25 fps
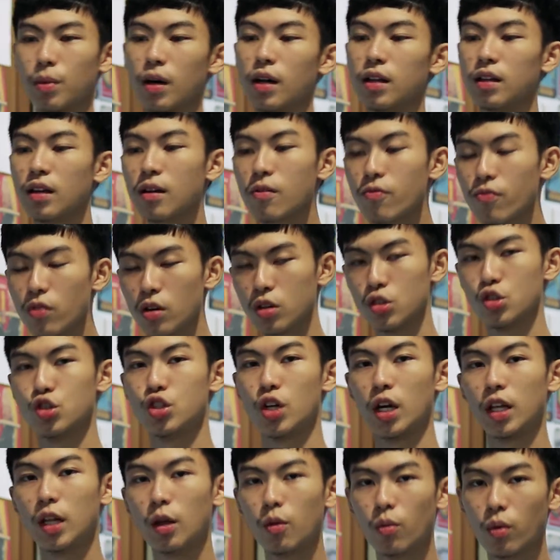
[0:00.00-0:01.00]
but I think for
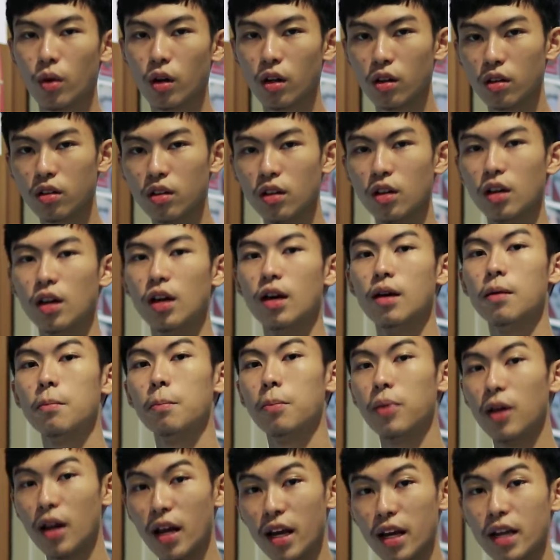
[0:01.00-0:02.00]
general
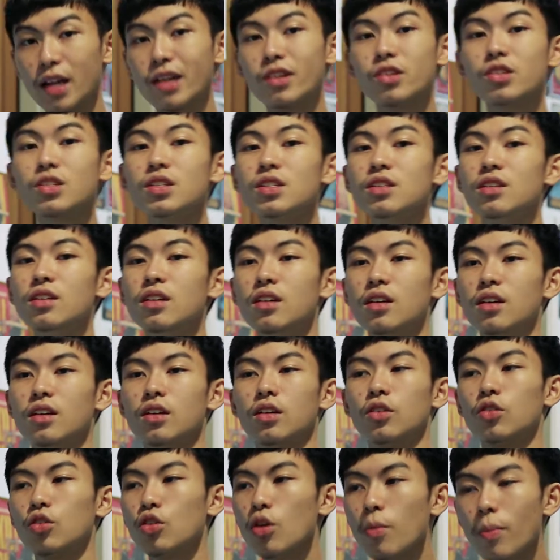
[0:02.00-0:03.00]
players,
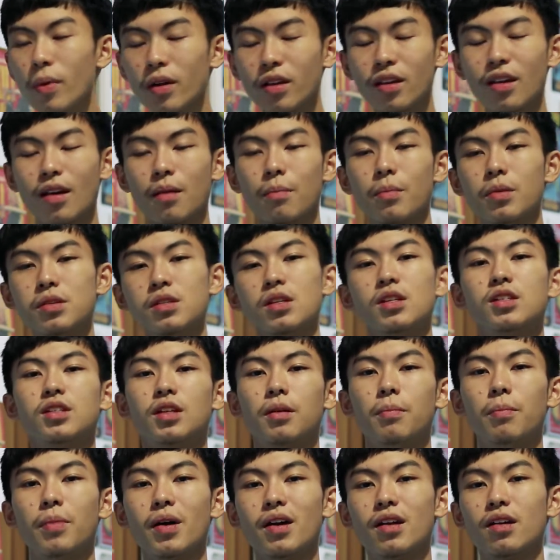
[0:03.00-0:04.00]
2 Point Campus is
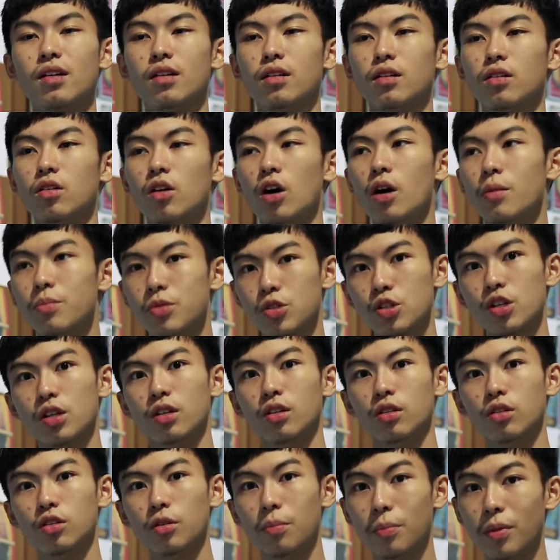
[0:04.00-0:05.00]
the better
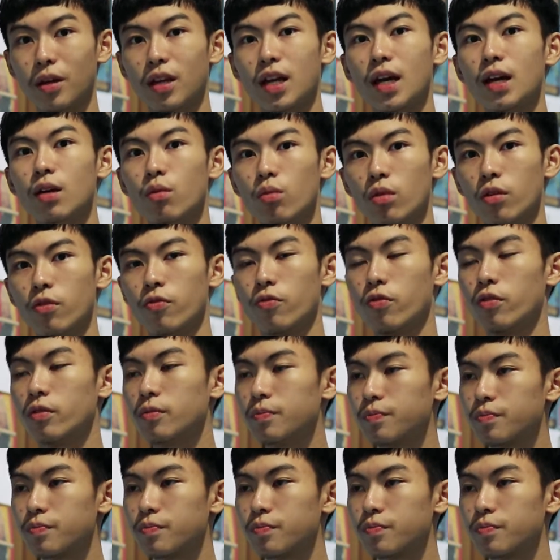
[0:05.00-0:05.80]
option to begin with.